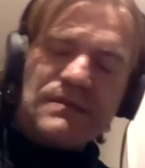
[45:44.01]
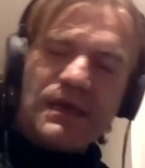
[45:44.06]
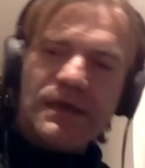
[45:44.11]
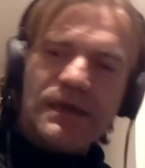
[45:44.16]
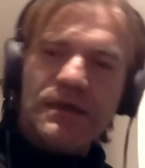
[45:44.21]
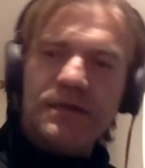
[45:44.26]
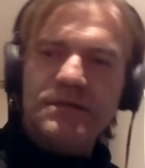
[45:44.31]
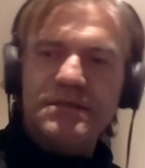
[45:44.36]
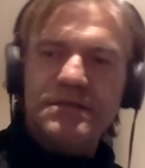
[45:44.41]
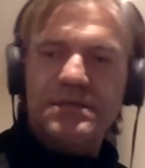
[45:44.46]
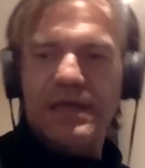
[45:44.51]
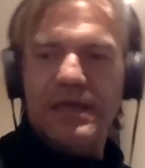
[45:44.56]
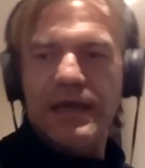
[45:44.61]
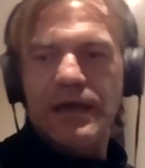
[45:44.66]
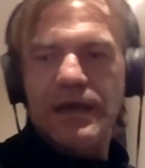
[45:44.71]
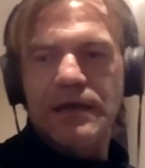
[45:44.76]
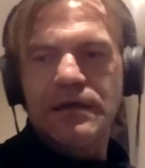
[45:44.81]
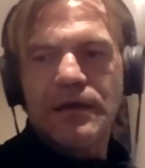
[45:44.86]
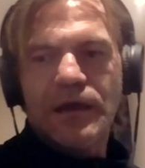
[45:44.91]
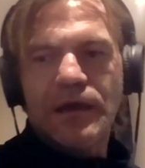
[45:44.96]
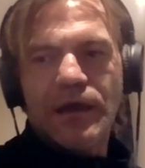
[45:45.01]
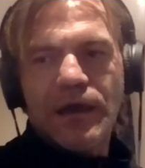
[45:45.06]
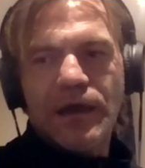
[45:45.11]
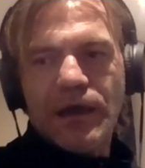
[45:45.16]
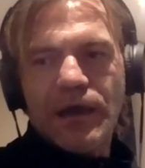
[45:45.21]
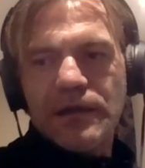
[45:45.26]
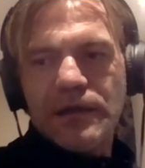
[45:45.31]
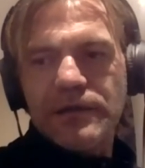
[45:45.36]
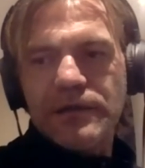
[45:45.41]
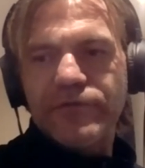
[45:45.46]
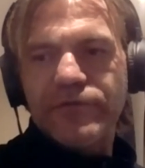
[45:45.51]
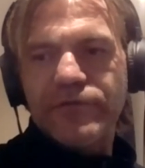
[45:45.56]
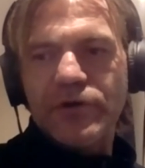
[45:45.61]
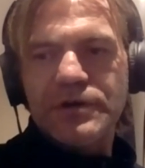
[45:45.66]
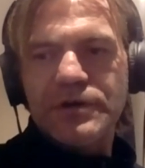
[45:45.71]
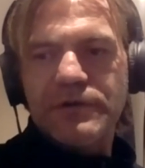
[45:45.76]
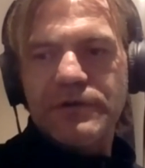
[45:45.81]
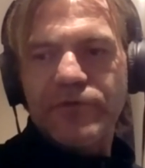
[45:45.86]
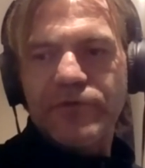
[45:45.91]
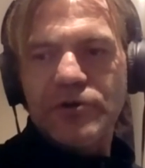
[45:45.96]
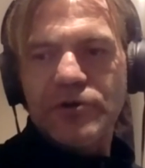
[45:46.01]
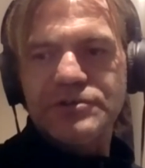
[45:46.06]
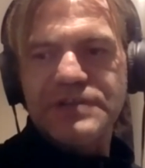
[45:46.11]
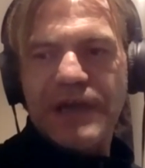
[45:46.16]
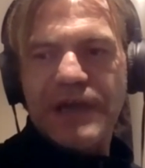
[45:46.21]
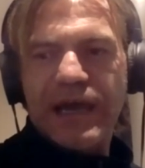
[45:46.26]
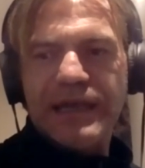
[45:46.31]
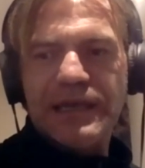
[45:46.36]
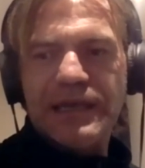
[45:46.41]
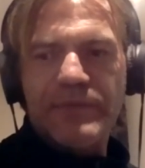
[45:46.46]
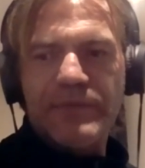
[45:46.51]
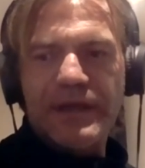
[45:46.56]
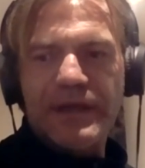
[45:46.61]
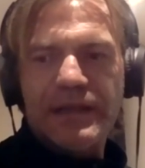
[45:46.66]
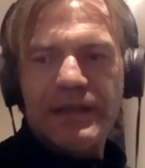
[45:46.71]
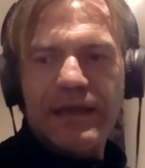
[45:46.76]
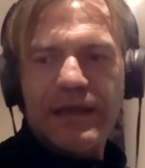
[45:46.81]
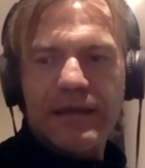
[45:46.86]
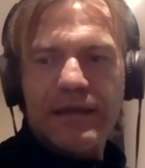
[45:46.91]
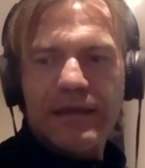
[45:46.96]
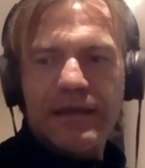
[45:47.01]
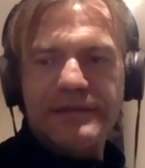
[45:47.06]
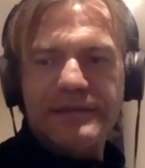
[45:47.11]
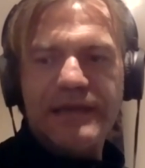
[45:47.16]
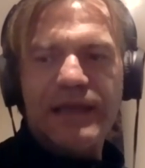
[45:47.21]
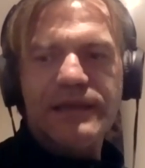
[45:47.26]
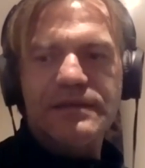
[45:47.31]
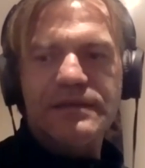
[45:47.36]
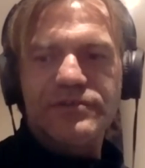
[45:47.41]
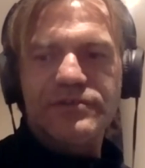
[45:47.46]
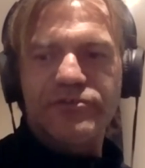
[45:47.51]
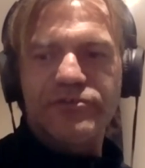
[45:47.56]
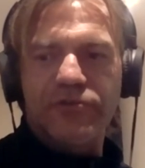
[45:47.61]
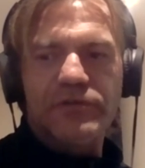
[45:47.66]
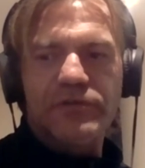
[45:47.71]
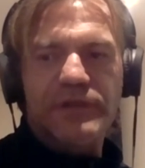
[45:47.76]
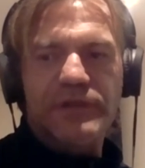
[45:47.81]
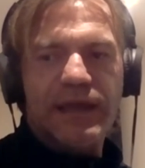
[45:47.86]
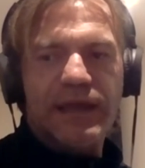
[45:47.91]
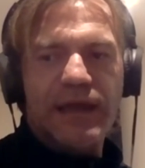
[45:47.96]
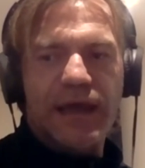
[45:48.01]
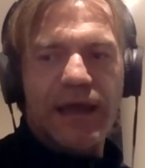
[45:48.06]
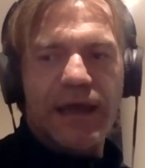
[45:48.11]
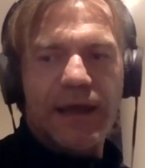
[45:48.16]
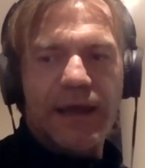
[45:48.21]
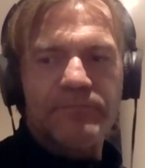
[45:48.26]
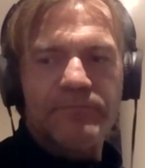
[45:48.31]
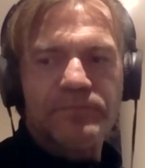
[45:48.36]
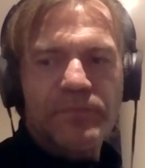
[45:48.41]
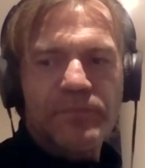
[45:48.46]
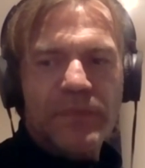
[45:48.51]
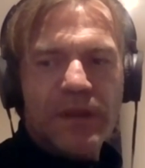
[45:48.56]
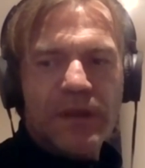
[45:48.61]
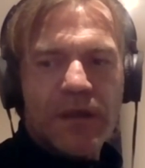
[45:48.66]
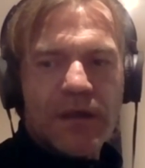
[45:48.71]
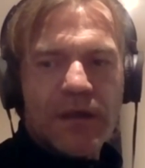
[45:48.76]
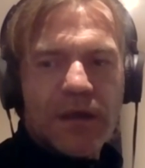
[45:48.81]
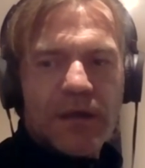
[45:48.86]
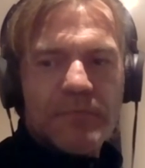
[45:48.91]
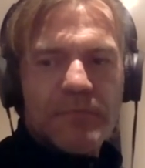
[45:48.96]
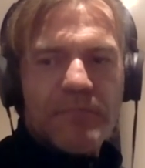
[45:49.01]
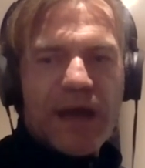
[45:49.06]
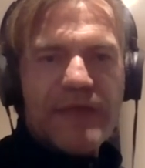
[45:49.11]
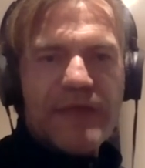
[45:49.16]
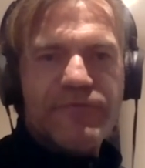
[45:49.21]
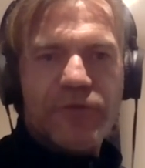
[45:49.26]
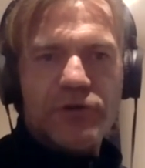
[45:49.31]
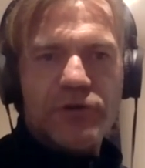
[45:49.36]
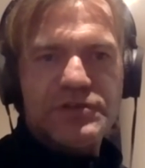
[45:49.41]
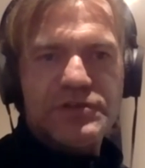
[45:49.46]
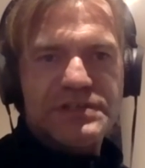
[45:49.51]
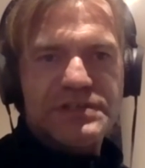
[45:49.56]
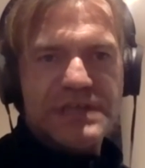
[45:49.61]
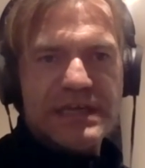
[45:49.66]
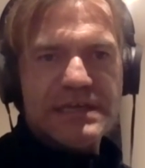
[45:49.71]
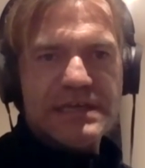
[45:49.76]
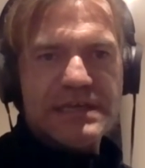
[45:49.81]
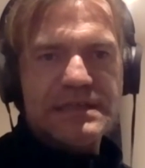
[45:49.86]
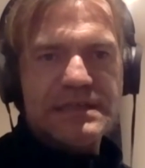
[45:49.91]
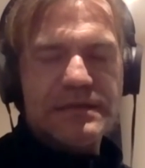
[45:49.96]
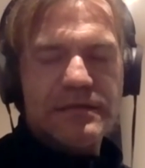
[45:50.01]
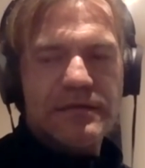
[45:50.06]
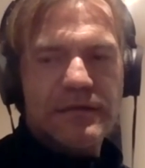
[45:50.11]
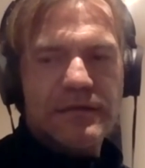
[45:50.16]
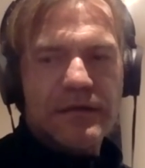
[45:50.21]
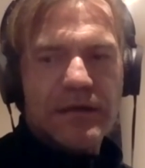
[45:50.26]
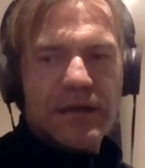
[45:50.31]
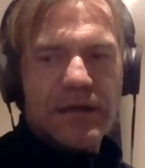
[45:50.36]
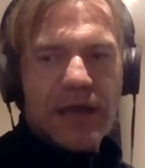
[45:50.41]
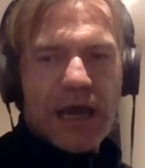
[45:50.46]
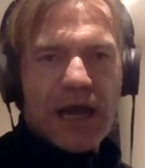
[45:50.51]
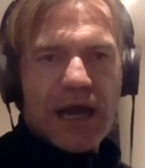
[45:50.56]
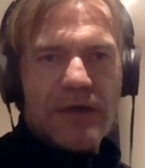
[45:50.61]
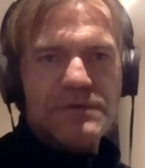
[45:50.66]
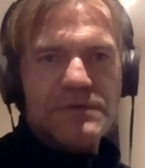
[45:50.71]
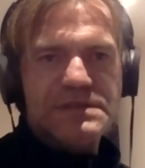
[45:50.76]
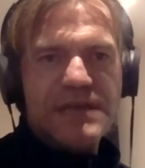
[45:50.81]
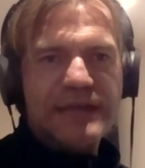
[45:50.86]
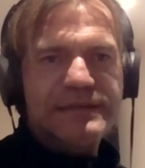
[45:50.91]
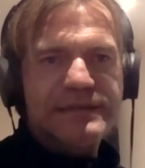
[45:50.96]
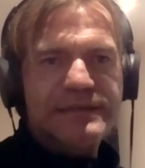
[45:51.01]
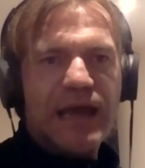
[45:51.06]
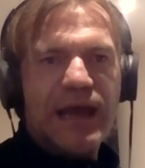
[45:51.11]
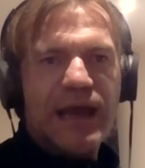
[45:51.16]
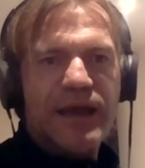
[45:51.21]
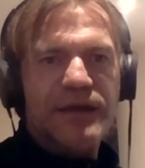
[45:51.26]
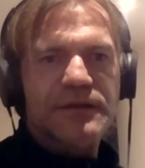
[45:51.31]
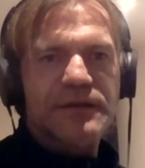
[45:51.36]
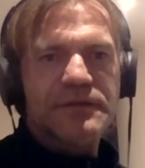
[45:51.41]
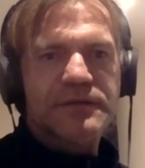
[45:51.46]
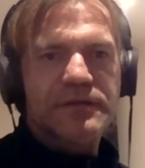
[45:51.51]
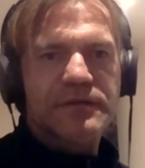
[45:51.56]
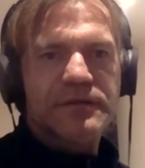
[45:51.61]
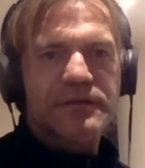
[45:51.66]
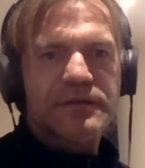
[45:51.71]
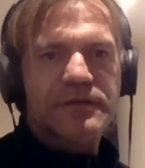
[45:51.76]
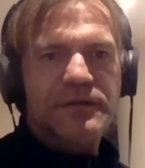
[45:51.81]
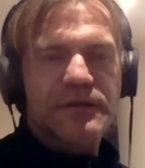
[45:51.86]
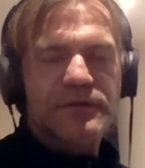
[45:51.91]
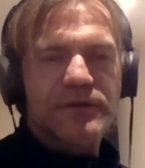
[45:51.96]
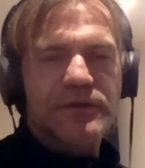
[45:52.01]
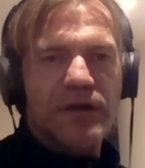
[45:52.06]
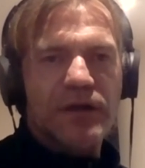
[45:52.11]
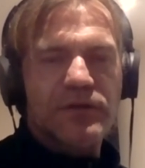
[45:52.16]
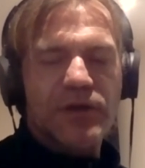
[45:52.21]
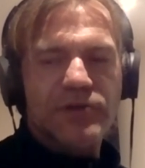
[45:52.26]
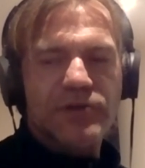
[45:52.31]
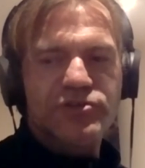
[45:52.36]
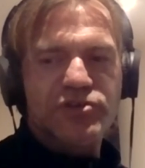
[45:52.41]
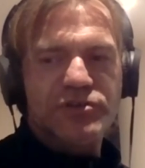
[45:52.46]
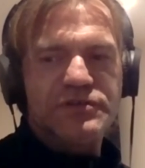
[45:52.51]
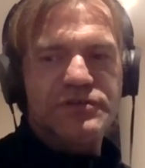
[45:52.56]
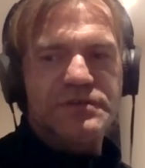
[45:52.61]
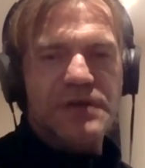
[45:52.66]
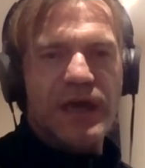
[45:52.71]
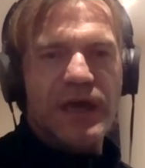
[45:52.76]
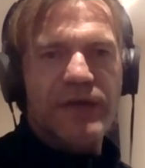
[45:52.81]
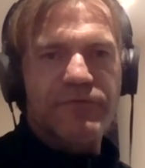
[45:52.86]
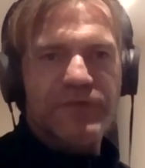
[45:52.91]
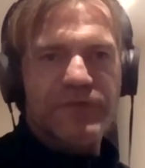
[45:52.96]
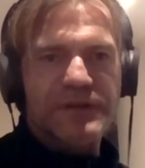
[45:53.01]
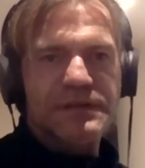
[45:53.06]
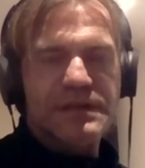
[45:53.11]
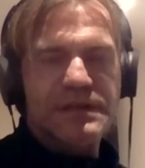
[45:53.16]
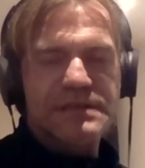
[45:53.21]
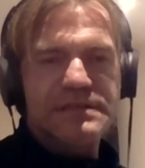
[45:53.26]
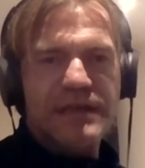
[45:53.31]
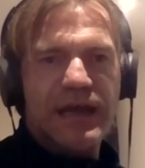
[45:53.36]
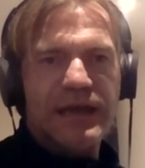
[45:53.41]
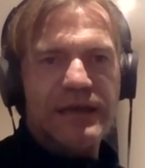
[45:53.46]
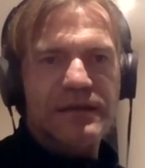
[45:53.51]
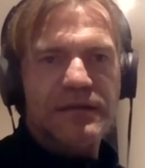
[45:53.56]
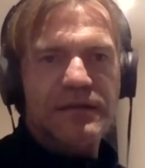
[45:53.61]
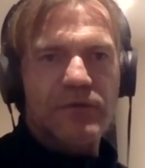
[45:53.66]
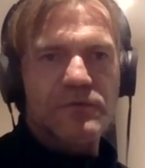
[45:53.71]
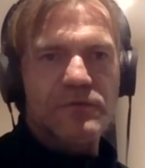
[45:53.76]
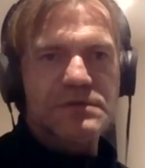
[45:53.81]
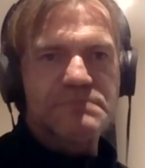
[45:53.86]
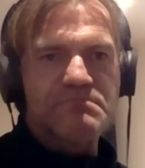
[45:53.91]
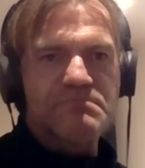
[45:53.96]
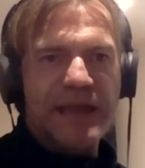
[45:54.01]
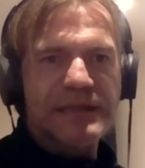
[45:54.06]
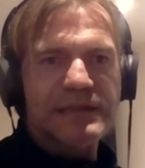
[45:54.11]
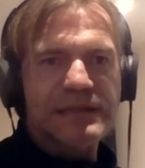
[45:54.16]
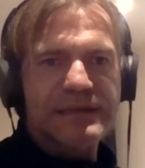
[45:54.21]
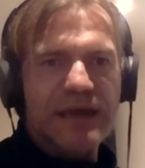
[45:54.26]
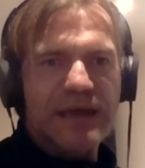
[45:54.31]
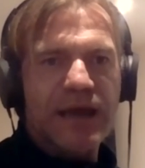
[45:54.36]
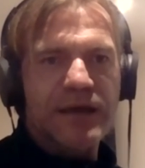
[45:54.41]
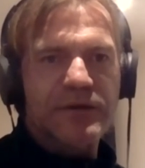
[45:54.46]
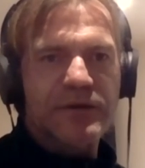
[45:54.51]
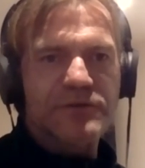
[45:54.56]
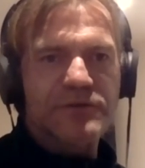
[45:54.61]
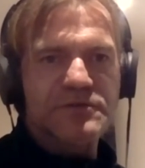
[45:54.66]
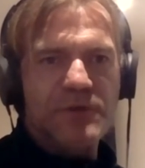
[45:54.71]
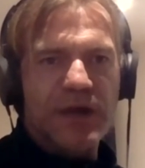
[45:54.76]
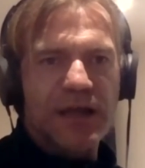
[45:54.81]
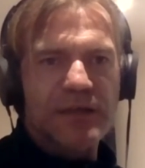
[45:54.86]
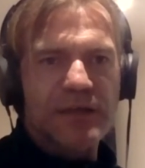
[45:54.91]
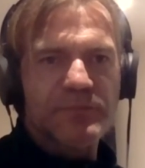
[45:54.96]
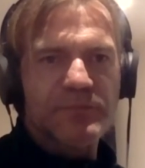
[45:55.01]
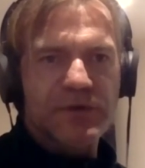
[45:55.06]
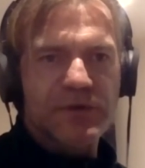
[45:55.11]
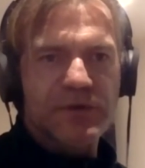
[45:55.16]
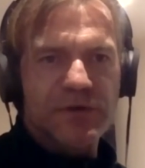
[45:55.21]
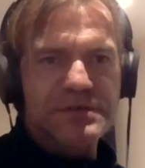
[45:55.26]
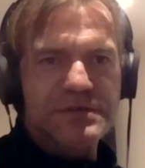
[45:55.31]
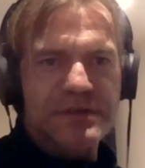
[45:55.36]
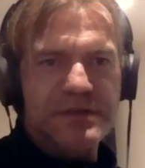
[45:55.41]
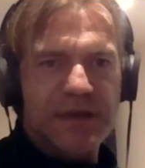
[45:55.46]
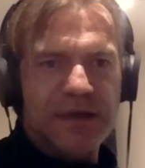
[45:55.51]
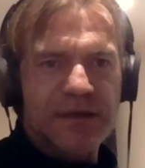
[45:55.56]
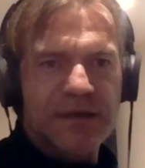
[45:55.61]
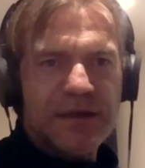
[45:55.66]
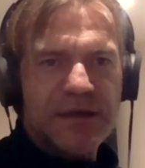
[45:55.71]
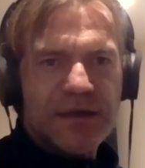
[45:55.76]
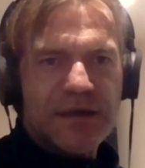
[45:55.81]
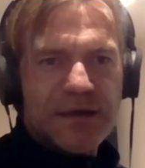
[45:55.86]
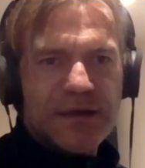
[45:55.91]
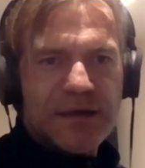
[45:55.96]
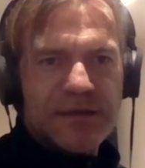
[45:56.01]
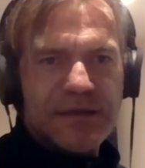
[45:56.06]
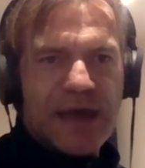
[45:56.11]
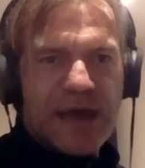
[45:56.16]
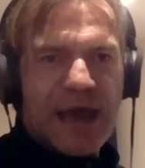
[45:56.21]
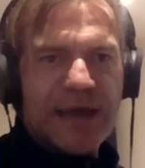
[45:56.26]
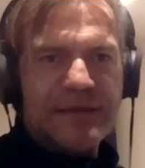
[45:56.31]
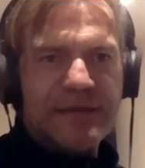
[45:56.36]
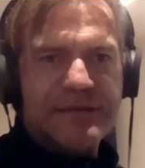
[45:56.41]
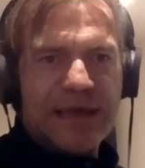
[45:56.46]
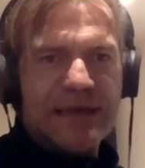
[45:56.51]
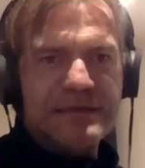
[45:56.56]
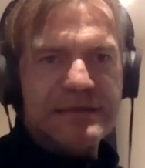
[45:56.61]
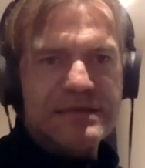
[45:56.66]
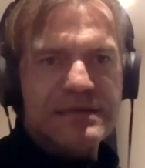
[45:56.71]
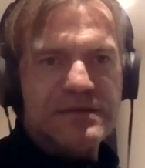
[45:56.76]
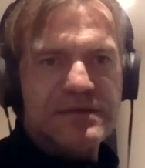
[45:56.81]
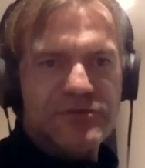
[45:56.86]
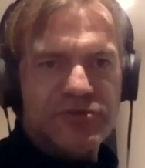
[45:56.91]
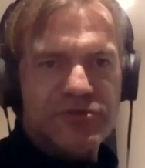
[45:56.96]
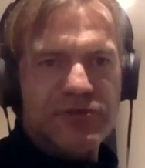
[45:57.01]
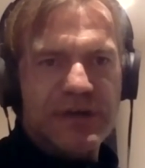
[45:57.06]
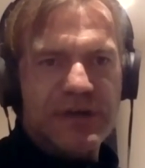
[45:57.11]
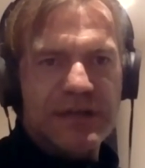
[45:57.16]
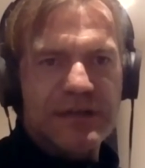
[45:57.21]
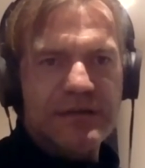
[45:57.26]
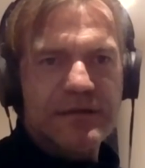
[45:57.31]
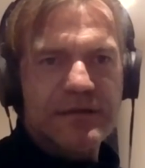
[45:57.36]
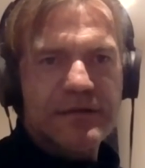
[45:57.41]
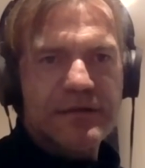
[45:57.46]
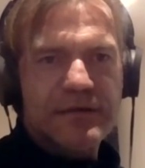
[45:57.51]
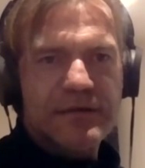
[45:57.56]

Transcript: Like it's uh, the, first the first day I came in. Like I tell you the truth, like um, my first season, I was that tired. Not not just uh, fitness tired, I was mentally tired as well because of the the high intensity of training.